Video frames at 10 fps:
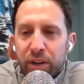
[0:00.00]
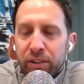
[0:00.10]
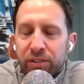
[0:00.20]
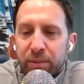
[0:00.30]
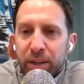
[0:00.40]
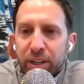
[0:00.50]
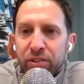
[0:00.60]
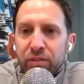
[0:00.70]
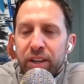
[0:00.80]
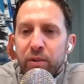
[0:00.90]
it is to make
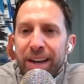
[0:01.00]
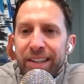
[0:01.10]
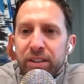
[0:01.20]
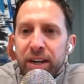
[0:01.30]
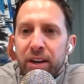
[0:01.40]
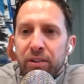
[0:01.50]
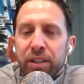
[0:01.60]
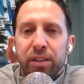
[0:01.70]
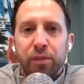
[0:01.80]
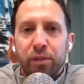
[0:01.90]
sure that you max it out and
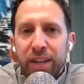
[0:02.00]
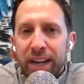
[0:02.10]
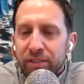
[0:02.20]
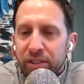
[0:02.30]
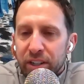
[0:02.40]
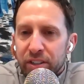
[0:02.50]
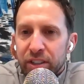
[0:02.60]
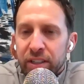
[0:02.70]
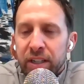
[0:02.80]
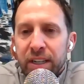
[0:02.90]
get the full tax
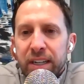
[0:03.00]
deduction.